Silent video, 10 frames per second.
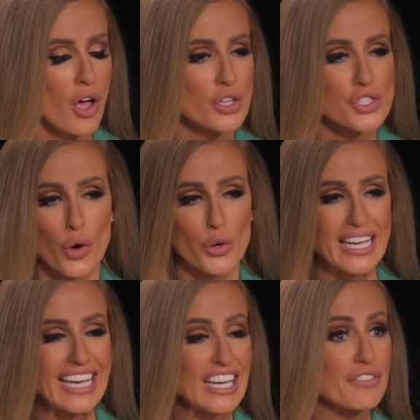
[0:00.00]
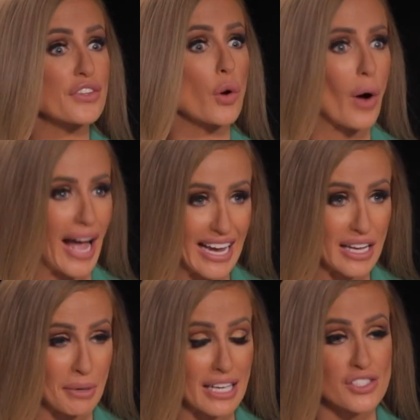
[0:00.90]
So if your
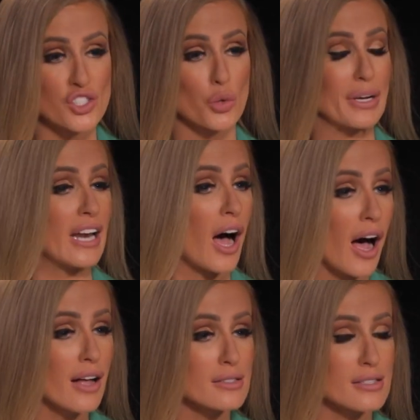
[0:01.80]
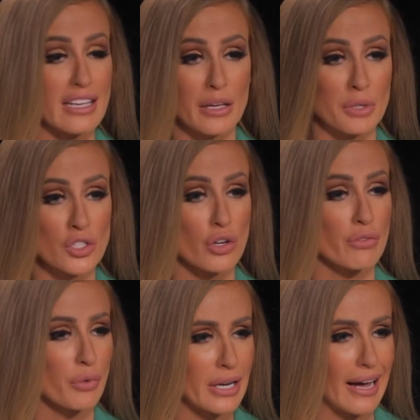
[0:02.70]
aim is to enhance the image of
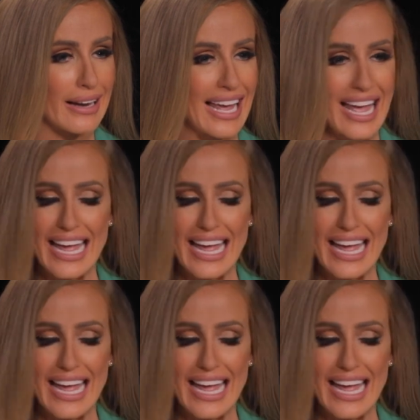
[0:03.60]
Riyadh,